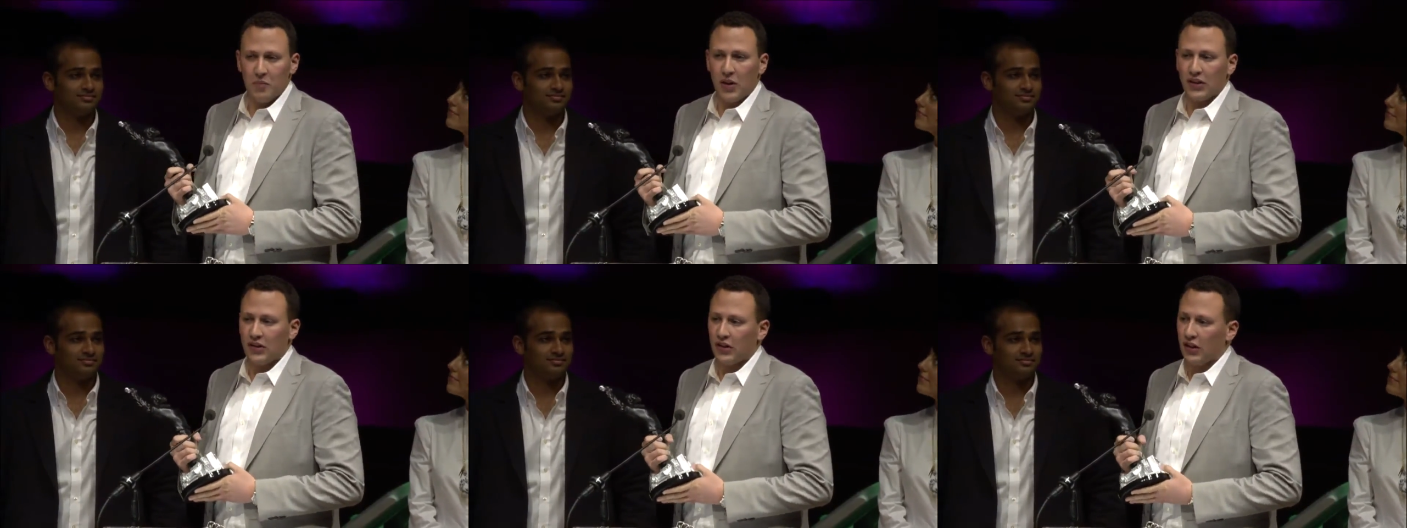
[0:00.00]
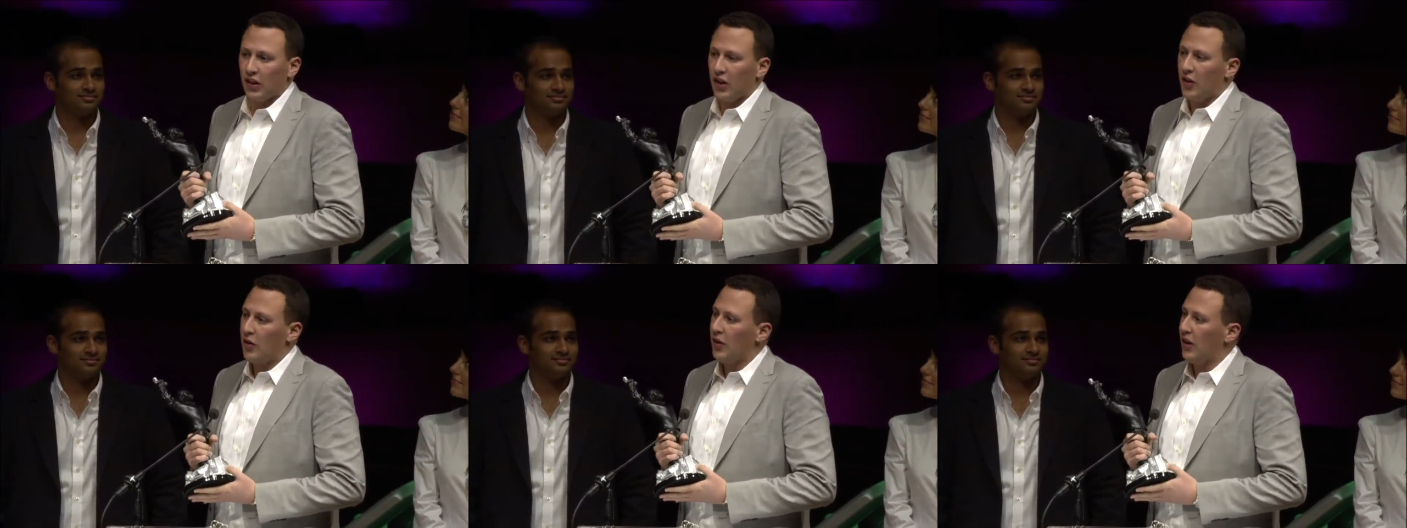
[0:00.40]
Speaker 1: 10 months
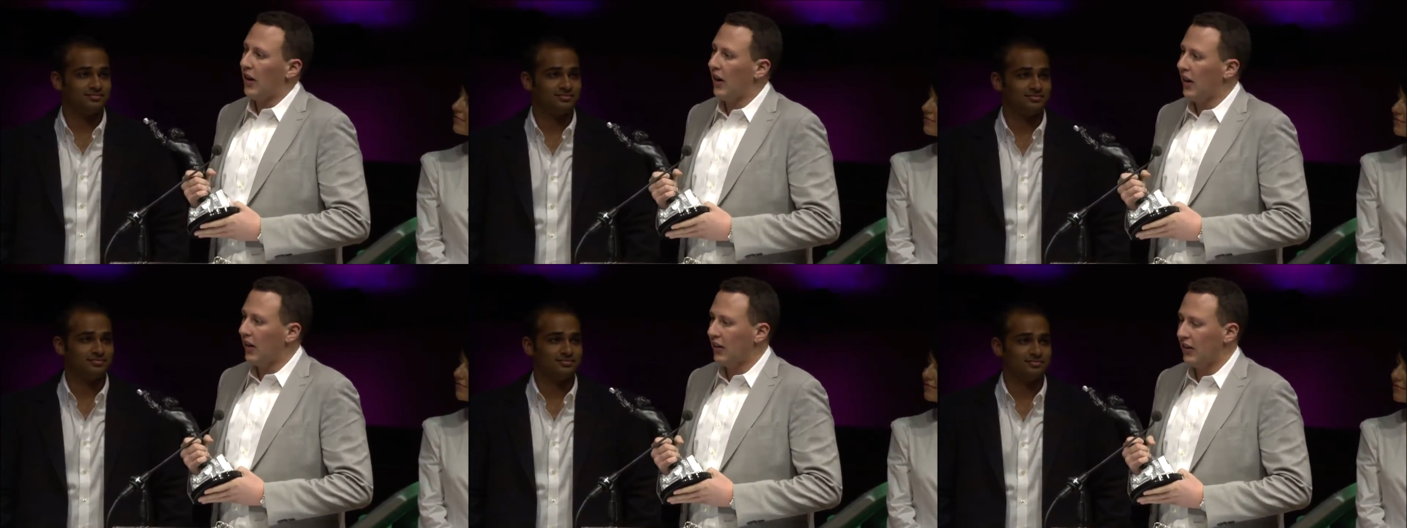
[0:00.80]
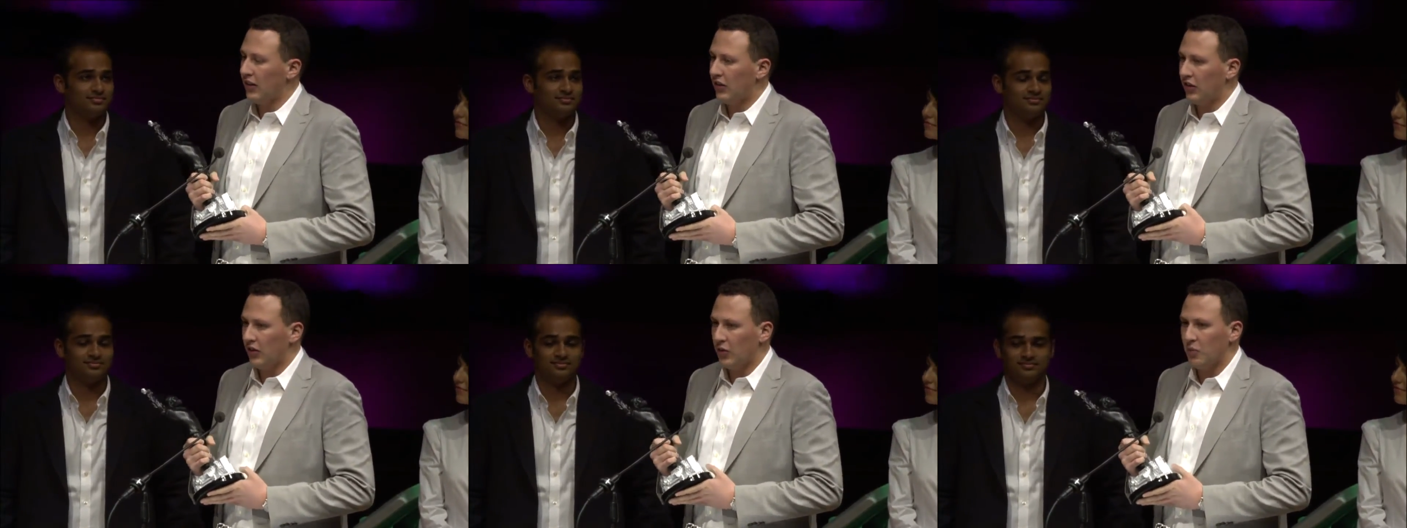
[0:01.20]
ago, and
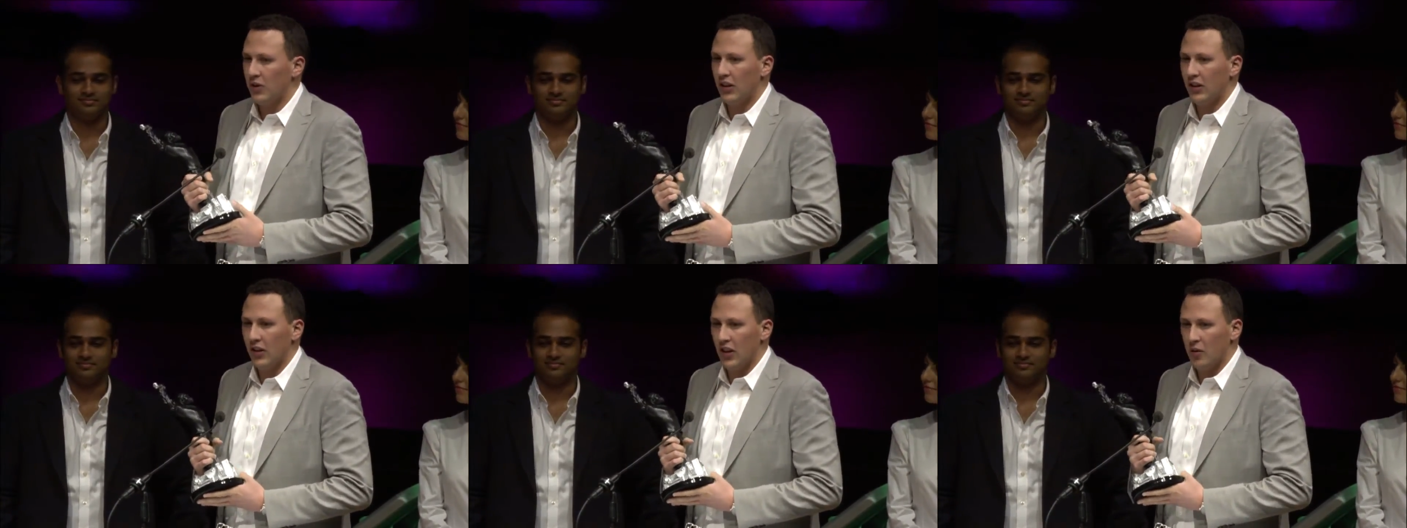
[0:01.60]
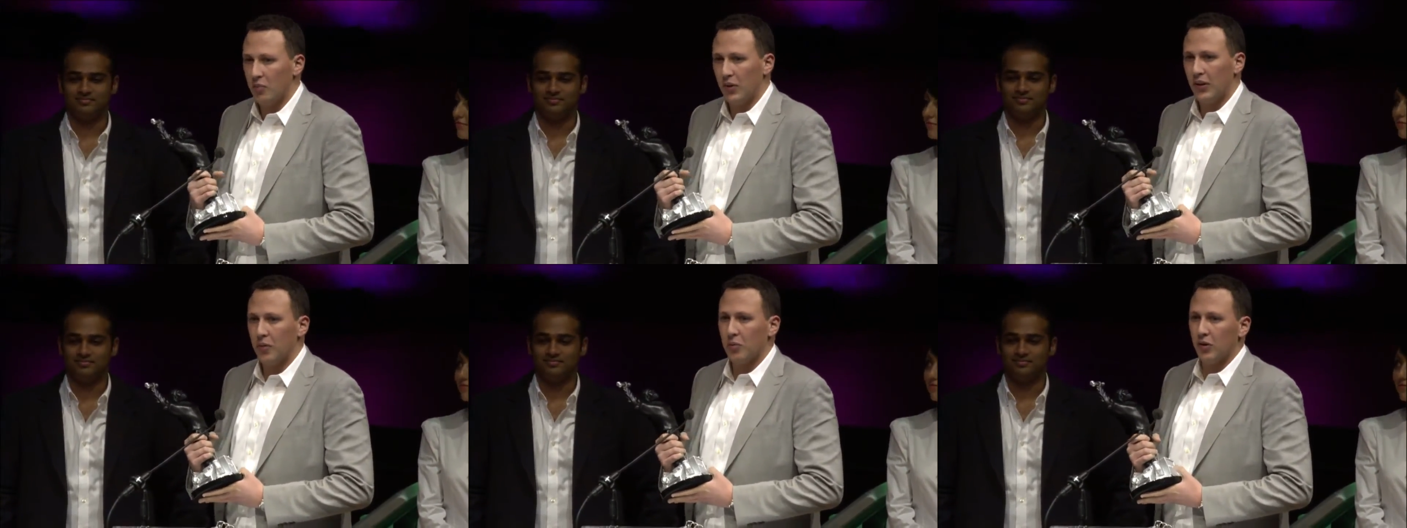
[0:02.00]
it's just been an
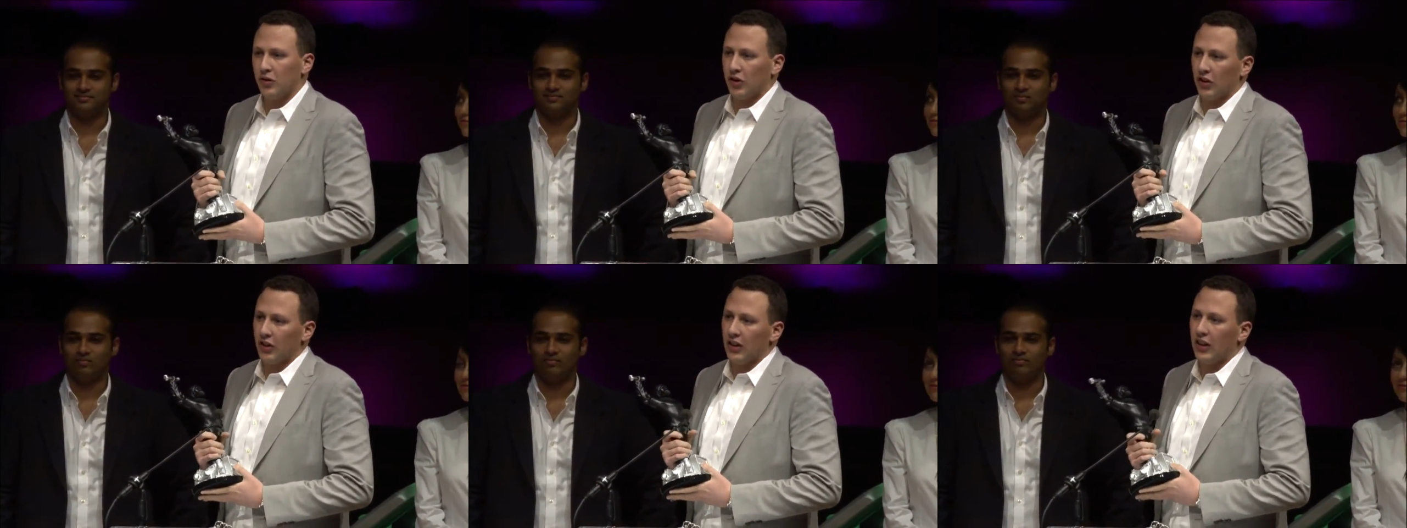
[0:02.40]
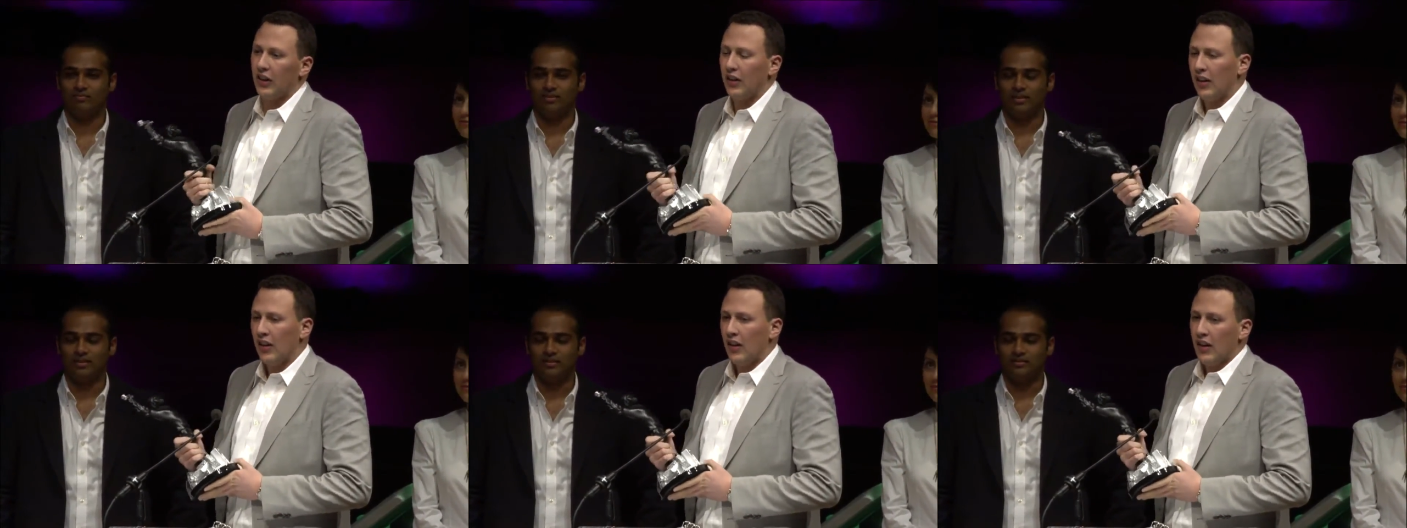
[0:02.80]
unbelievable journey.
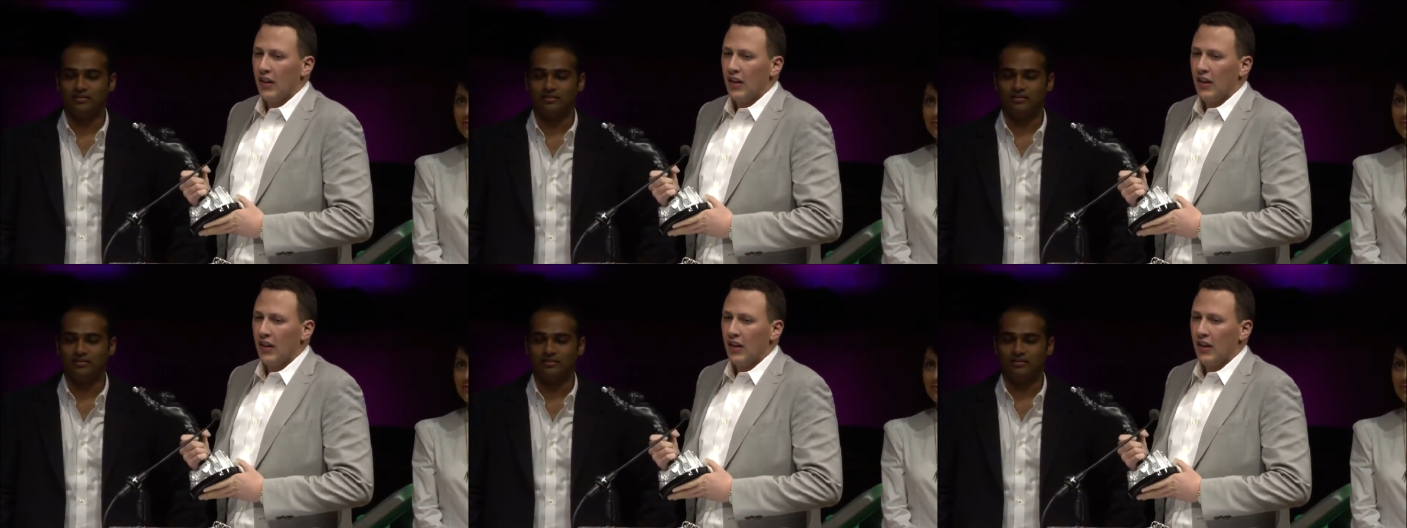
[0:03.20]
